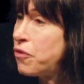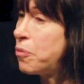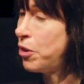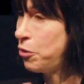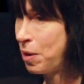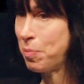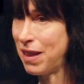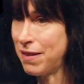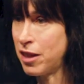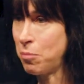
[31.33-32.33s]
For most people,
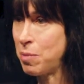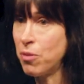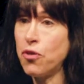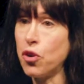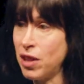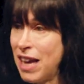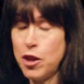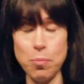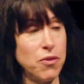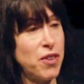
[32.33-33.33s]
that's going to be before
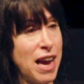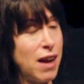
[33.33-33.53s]
lunch, but for